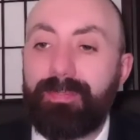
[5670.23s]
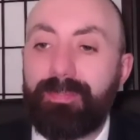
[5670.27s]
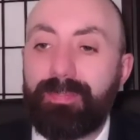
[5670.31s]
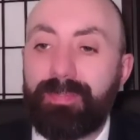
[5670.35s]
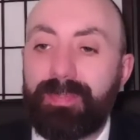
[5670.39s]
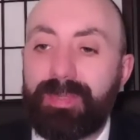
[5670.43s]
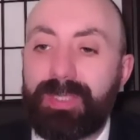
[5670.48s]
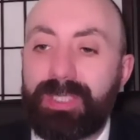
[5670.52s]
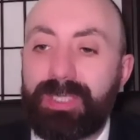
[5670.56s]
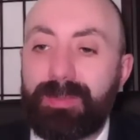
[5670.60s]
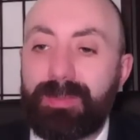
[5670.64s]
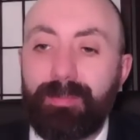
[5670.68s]

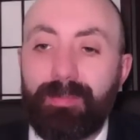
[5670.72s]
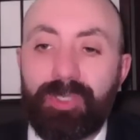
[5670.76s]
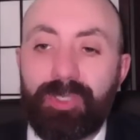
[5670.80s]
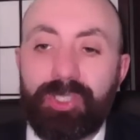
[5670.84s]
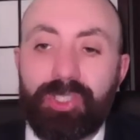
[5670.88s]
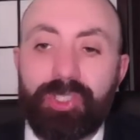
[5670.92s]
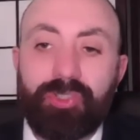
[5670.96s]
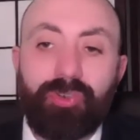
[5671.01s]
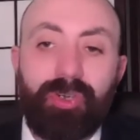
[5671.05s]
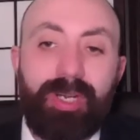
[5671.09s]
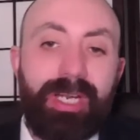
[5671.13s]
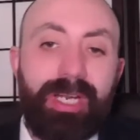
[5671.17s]

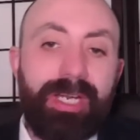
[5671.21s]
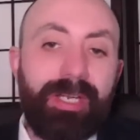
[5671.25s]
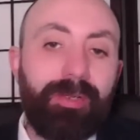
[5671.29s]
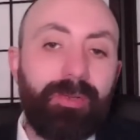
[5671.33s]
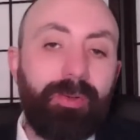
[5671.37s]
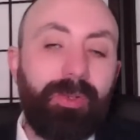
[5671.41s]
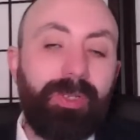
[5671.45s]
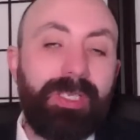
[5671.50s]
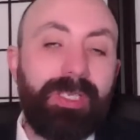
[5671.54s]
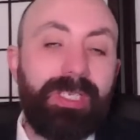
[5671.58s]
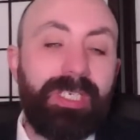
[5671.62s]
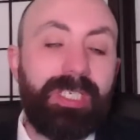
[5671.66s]
strike
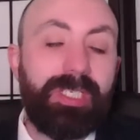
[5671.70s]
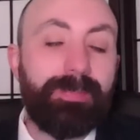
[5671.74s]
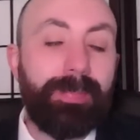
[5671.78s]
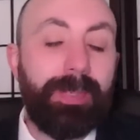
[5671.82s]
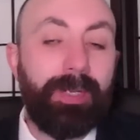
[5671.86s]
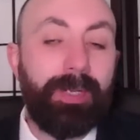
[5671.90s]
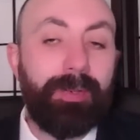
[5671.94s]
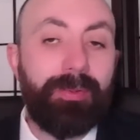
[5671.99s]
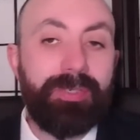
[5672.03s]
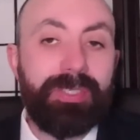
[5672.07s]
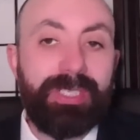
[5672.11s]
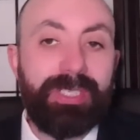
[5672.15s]
all these
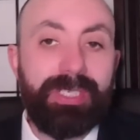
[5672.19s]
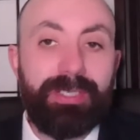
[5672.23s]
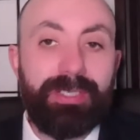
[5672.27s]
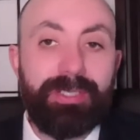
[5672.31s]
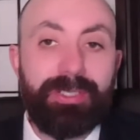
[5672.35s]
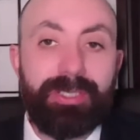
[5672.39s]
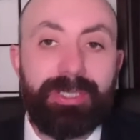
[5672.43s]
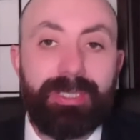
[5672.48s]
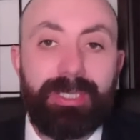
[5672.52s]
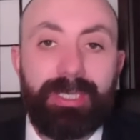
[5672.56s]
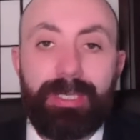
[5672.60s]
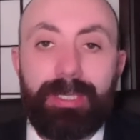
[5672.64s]

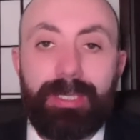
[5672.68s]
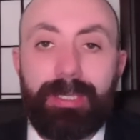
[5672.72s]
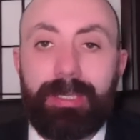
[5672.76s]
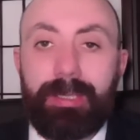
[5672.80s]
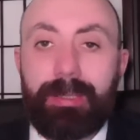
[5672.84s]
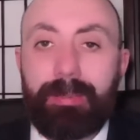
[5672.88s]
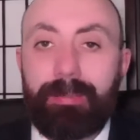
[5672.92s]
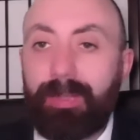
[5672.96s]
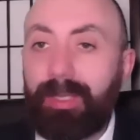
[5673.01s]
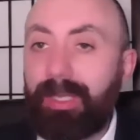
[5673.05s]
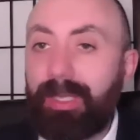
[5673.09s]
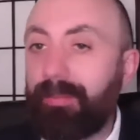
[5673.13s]
poses,
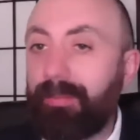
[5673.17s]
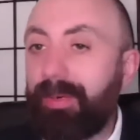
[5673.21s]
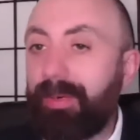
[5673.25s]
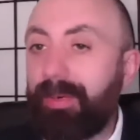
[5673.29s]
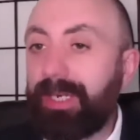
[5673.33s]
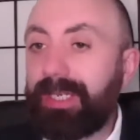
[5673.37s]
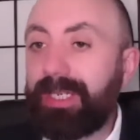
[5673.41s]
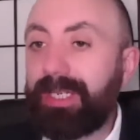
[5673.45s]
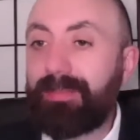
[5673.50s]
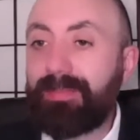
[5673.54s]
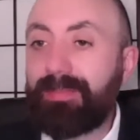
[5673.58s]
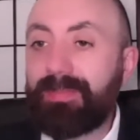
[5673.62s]
but then when
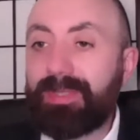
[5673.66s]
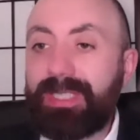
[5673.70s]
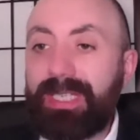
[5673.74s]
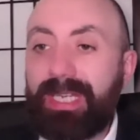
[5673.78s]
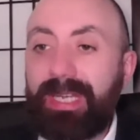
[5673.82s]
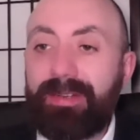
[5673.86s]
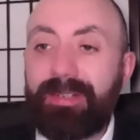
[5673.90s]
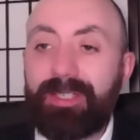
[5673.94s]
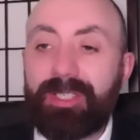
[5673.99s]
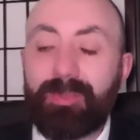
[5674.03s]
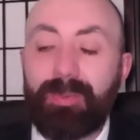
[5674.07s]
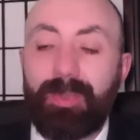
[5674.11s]
it comes
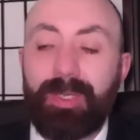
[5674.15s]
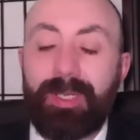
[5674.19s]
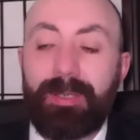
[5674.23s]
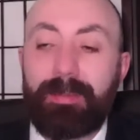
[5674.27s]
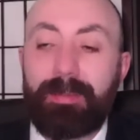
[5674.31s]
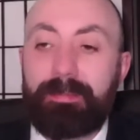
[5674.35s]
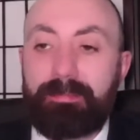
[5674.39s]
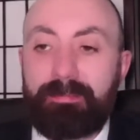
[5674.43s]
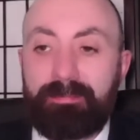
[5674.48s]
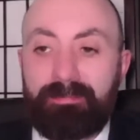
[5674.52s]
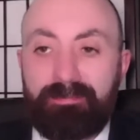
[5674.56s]
down to it,